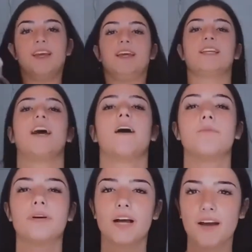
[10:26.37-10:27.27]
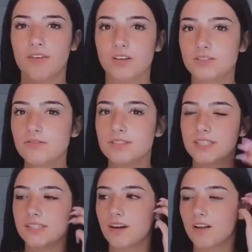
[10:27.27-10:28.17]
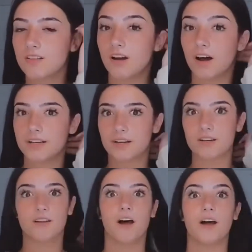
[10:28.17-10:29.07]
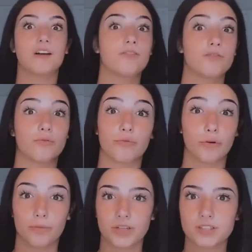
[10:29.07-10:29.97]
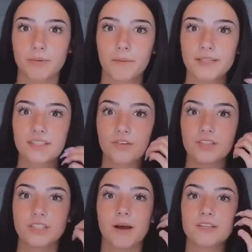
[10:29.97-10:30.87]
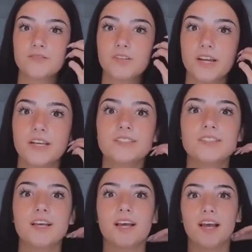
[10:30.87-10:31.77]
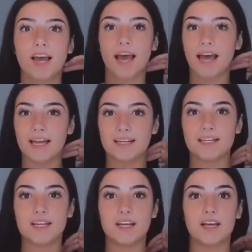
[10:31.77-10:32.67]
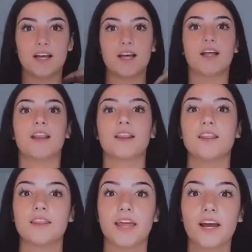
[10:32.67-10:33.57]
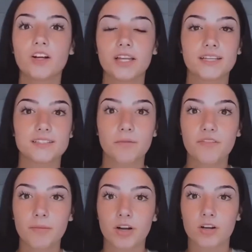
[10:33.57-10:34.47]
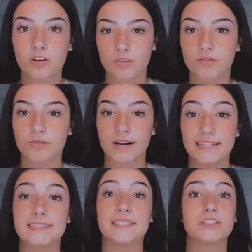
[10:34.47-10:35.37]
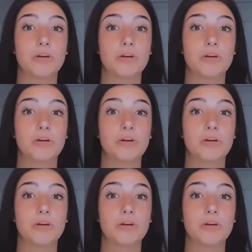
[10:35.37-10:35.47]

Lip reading: Yeah, but I've also seen a lot of rumors about myself in these past few days, and they're like, some of them are crazy.